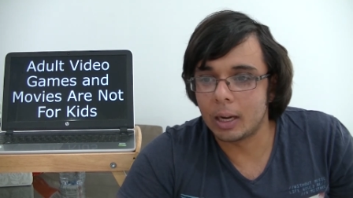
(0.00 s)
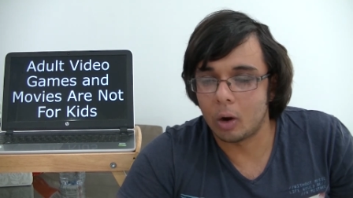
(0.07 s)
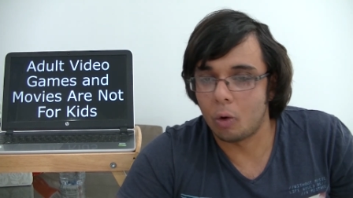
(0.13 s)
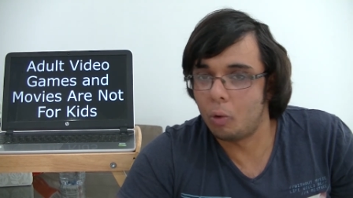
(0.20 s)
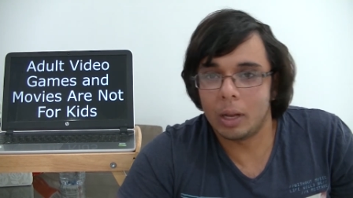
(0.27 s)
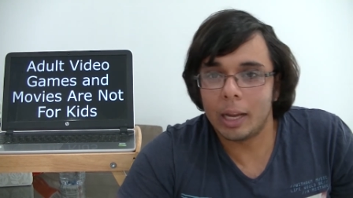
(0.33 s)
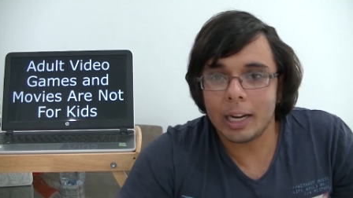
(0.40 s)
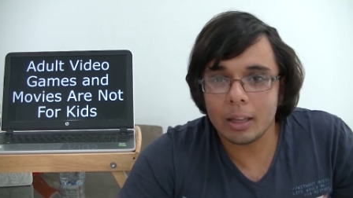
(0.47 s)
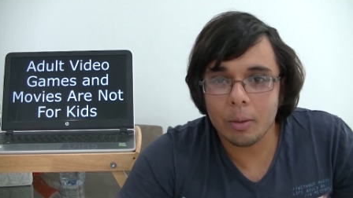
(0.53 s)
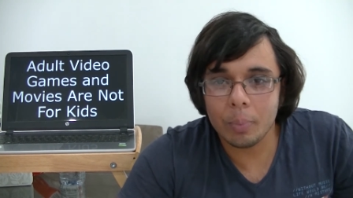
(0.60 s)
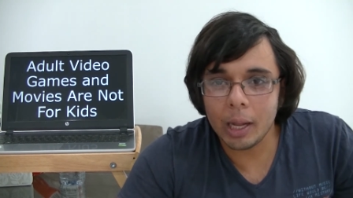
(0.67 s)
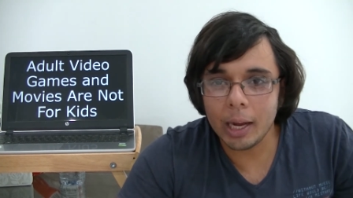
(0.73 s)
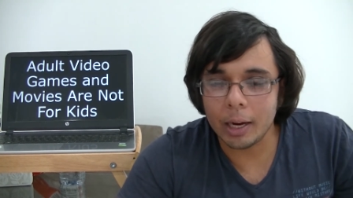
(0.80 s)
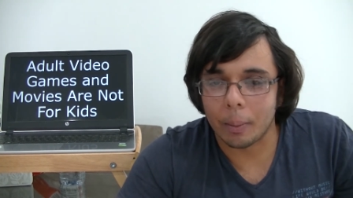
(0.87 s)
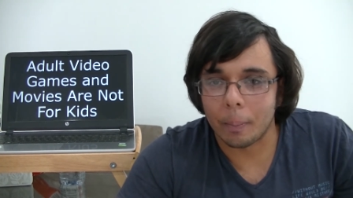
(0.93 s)
or letting them
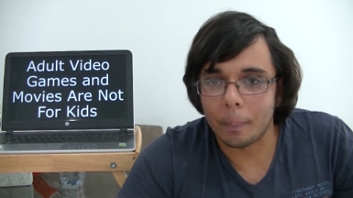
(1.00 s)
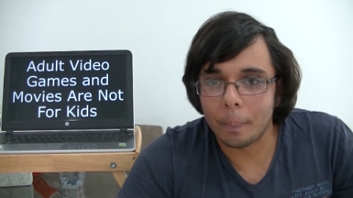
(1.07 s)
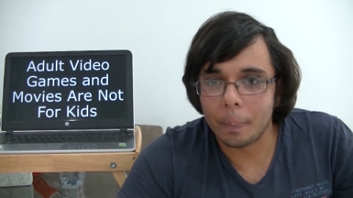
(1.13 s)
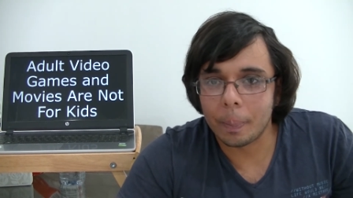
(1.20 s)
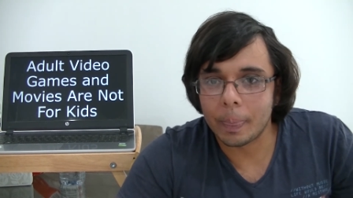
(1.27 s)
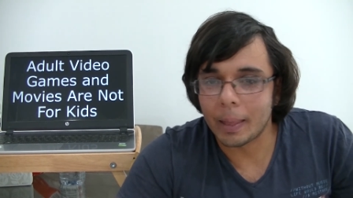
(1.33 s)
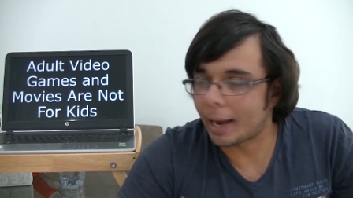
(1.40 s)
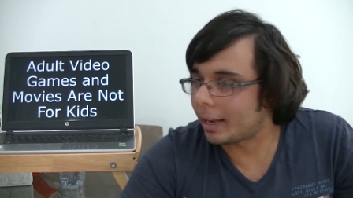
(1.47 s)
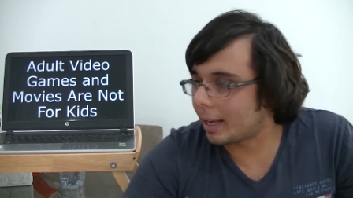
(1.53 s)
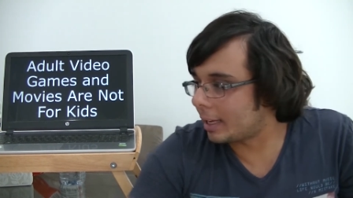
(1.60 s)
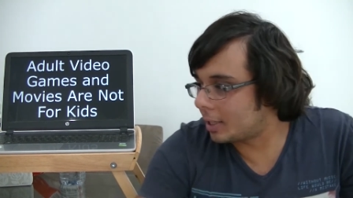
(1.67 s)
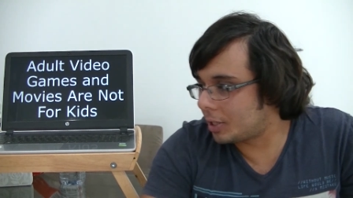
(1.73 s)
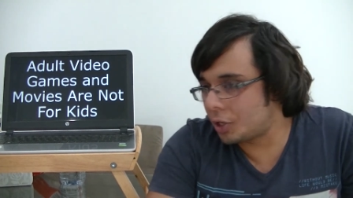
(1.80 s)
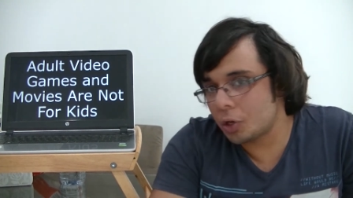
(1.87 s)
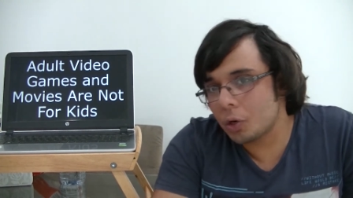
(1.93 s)
play it. it
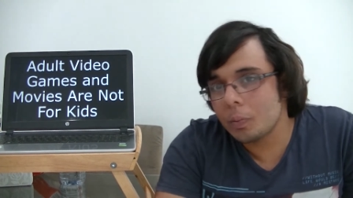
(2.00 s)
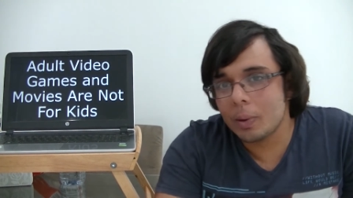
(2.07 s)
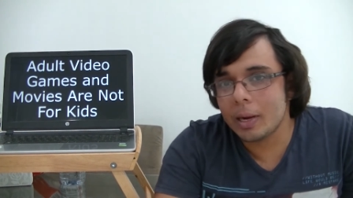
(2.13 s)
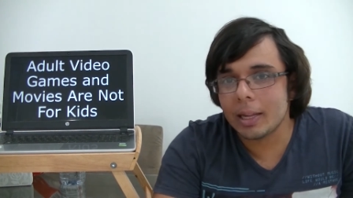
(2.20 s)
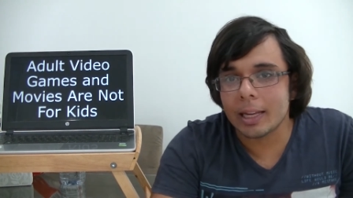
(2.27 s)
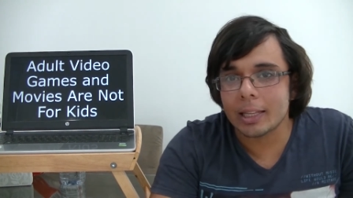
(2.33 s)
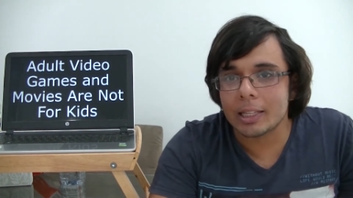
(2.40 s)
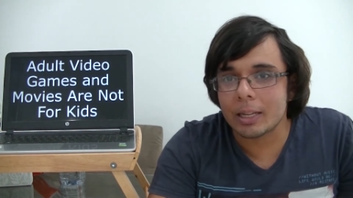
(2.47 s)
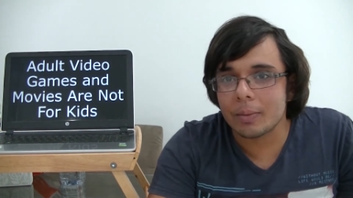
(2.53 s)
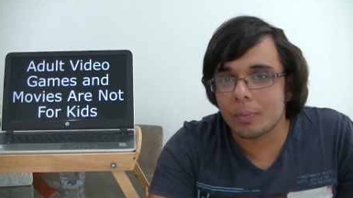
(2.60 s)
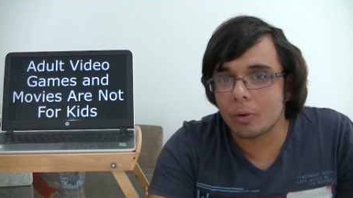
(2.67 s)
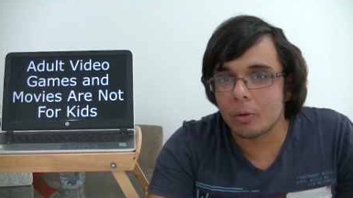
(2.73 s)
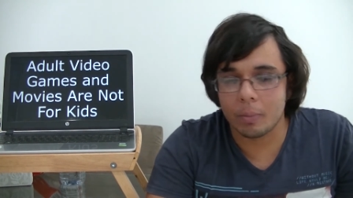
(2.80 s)
should be that simple,